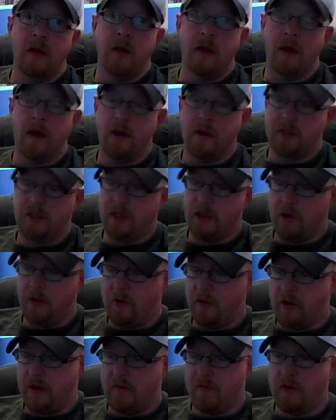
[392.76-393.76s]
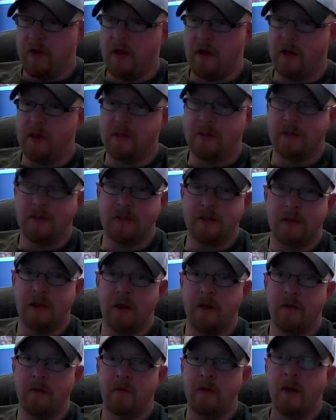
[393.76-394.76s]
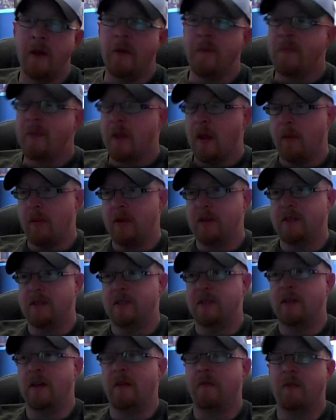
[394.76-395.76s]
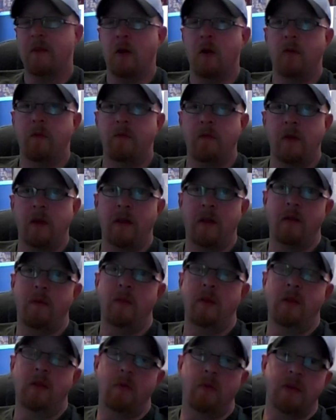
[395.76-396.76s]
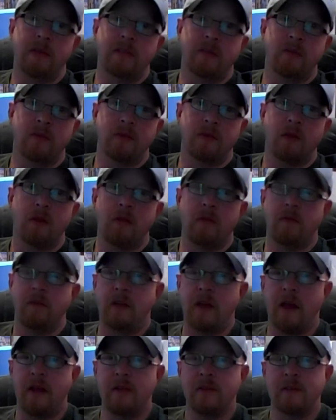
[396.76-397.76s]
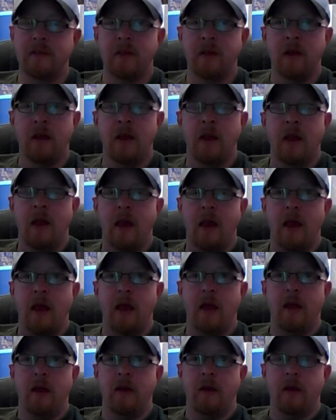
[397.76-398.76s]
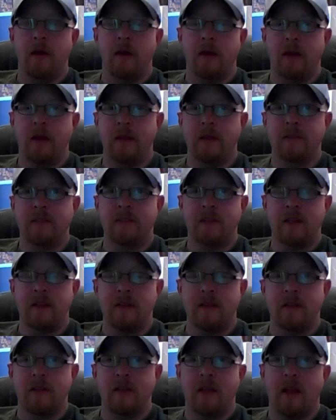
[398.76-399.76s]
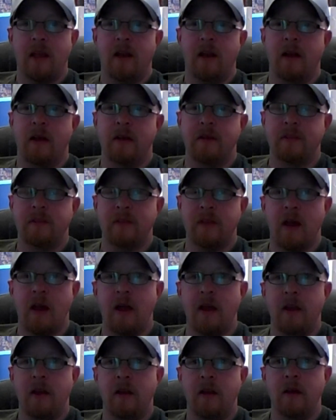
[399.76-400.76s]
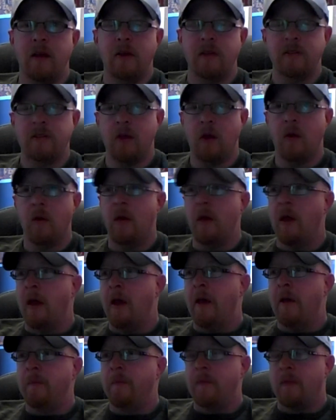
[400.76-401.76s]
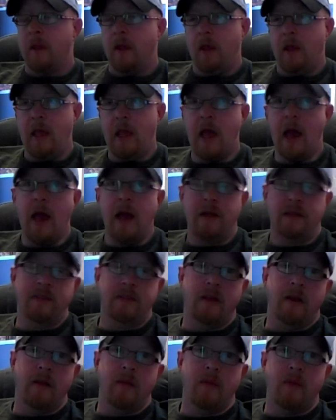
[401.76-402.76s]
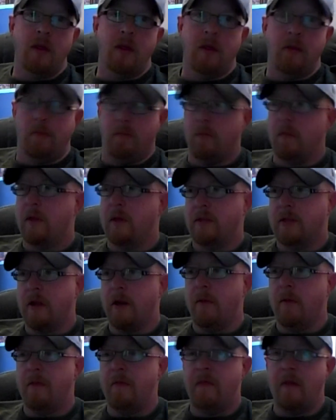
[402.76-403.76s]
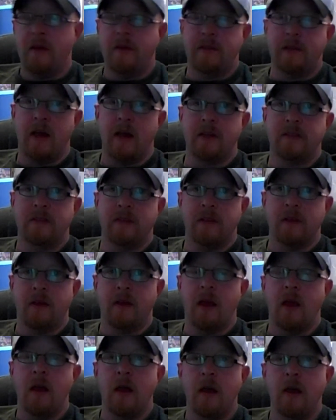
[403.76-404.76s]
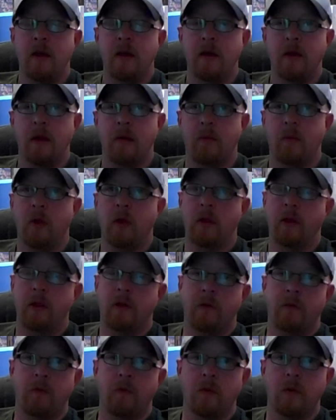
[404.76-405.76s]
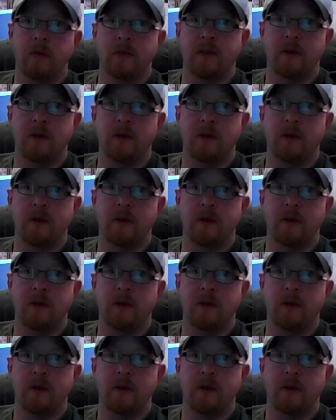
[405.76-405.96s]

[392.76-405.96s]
a shitload of DVDs and stuff, a bunch of stuff that hopefully I can meet the wrestlers all over Dallas and get signed. So yeah, it's gonna be fantastic. I'm really looking forward